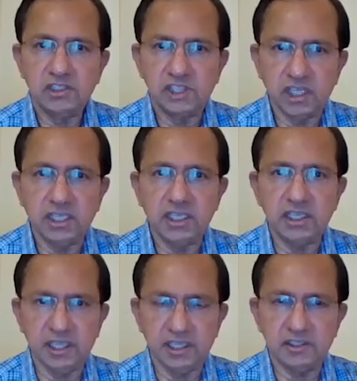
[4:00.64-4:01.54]

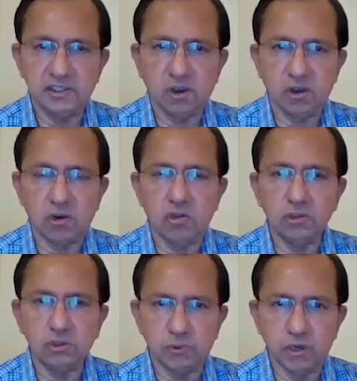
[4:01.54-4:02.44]
certainties or all
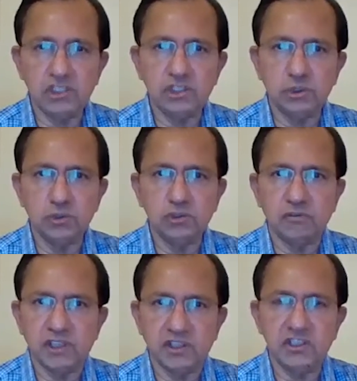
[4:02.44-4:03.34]
those virtues
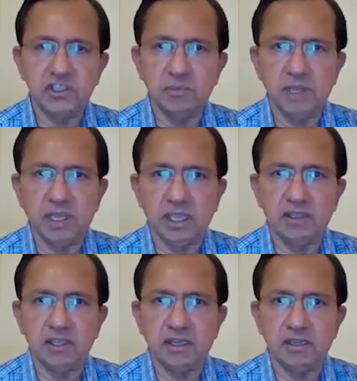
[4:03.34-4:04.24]
of decision
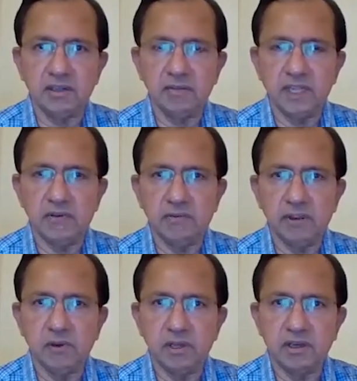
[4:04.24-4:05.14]
making that
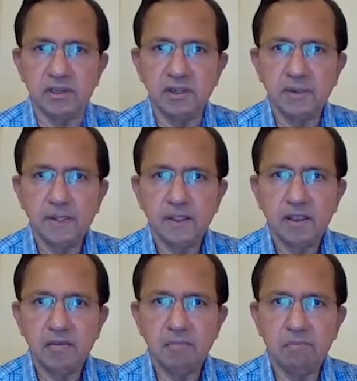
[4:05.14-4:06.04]
we were
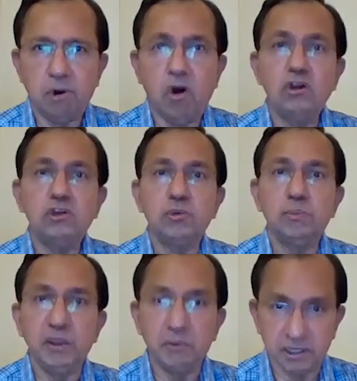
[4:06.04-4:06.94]
born
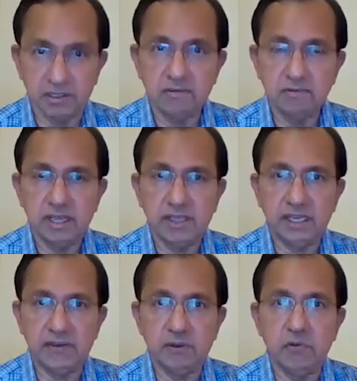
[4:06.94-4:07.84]
to be with and
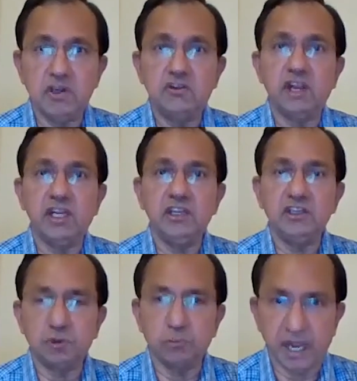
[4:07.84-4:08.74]
that we were trained
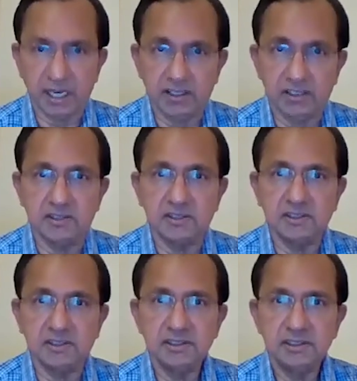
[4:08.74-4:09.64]
to
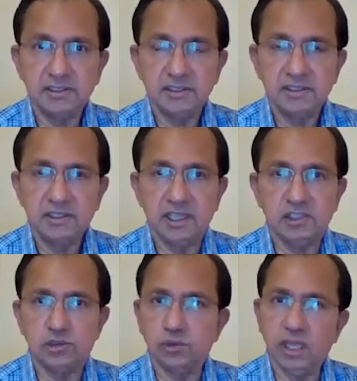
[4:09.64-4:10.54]
practice
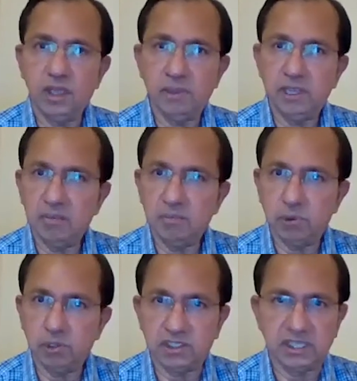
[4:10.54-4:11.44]
is today being
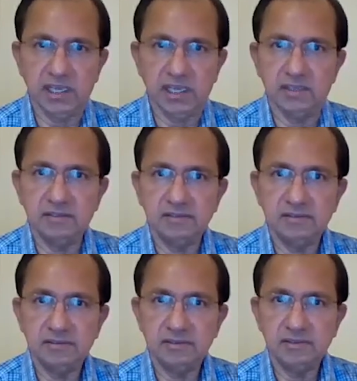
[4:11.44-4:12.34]
put aside
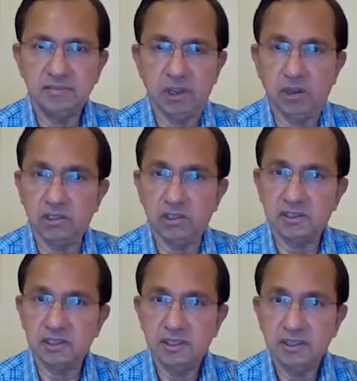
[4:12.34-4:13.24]

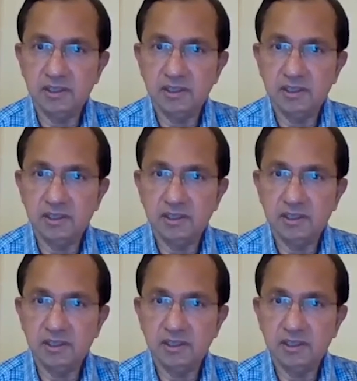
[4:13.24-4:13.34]
because